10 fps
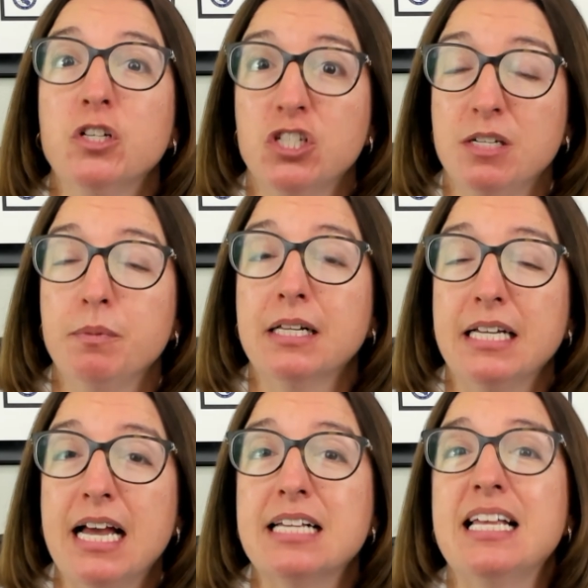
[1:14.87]
typically
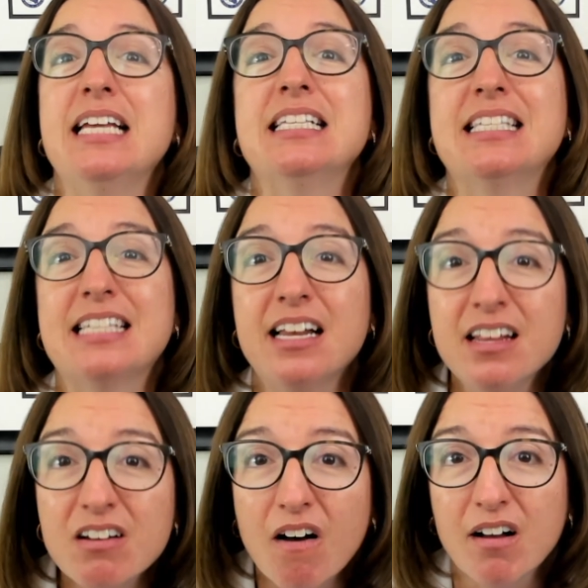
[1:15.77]
has a
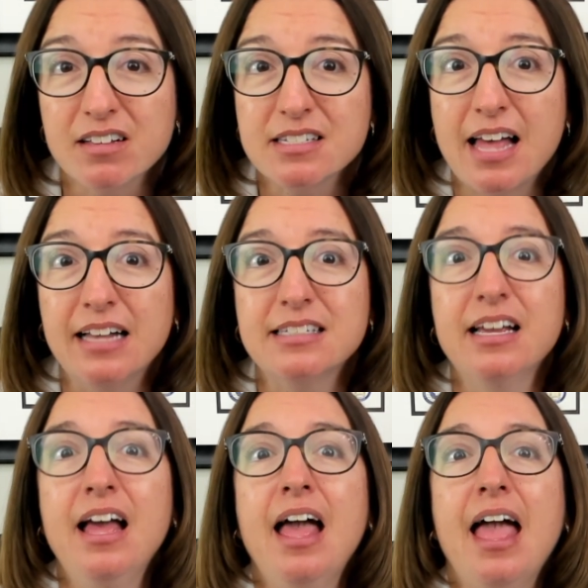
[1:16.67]
sudden onset
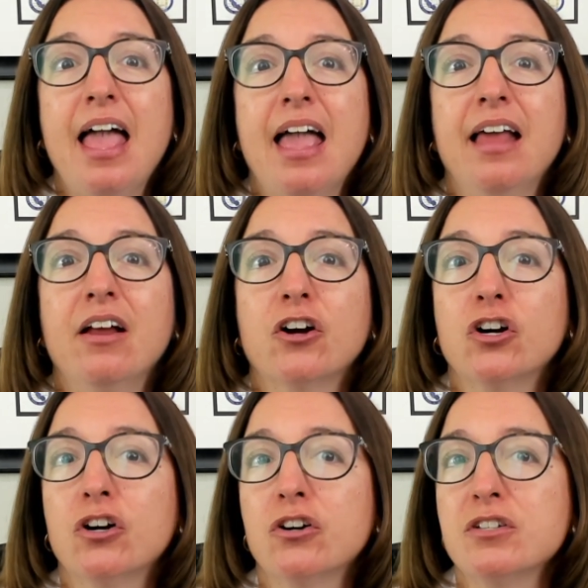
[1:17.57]
and
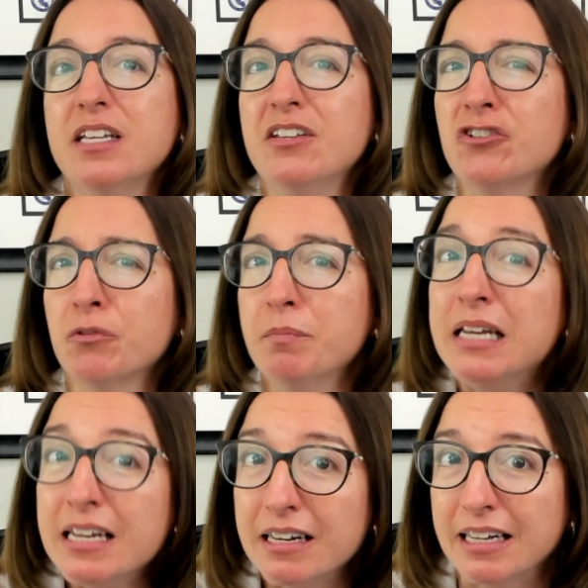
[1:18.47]
occurs
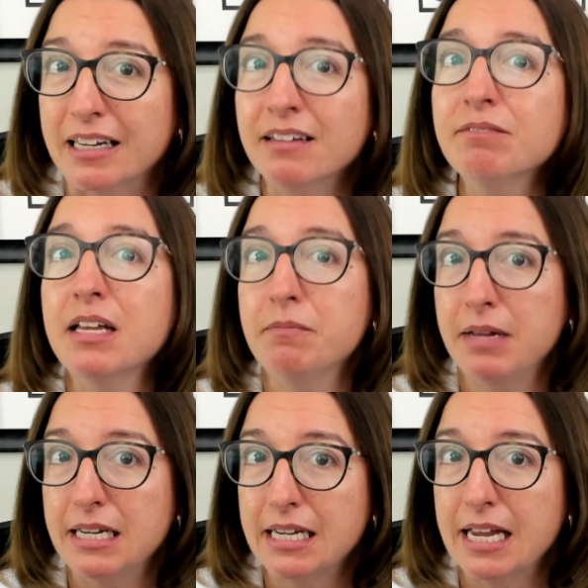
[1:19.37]
intermittently in
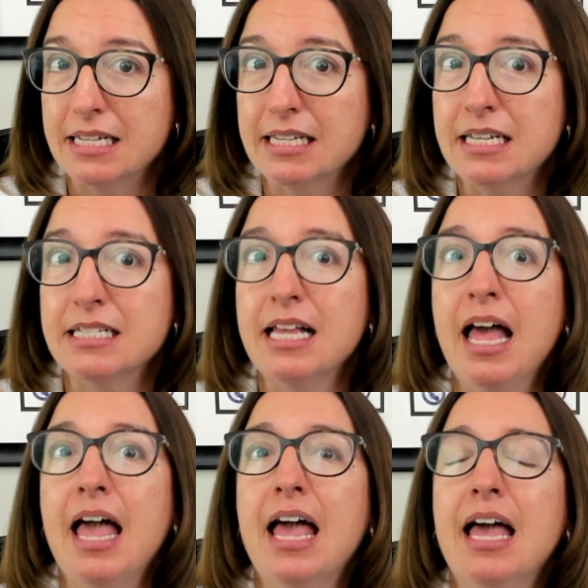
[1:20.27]
many cases
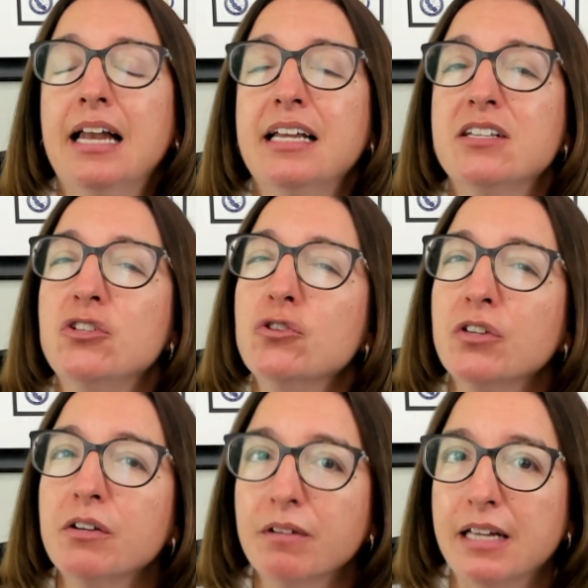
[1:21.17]
and is
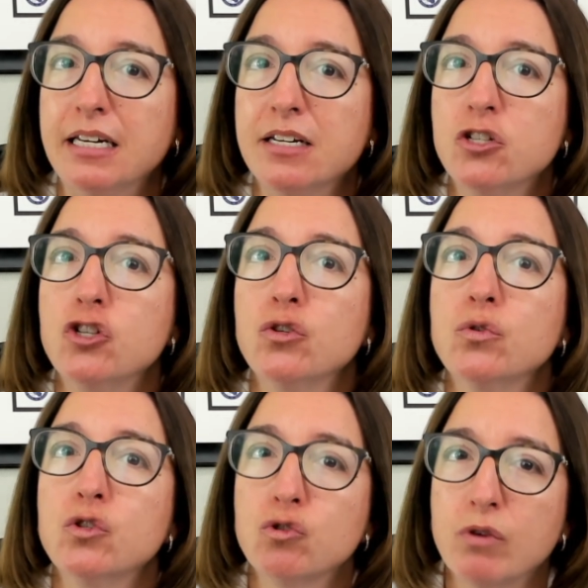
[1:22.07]
usually related to
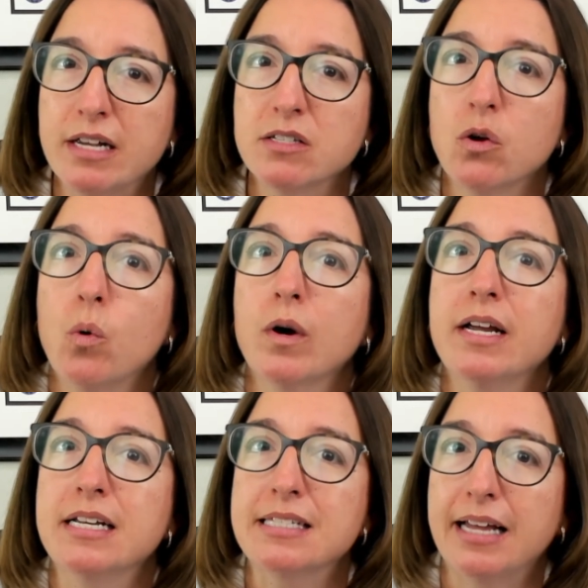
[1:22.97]
stress or
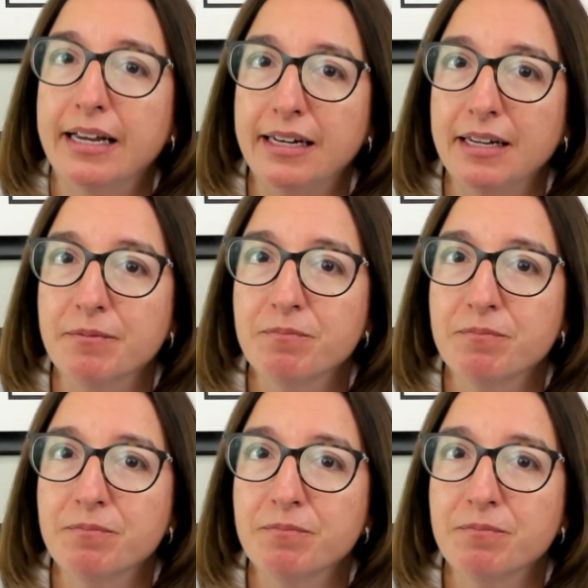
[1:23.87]
anxiety.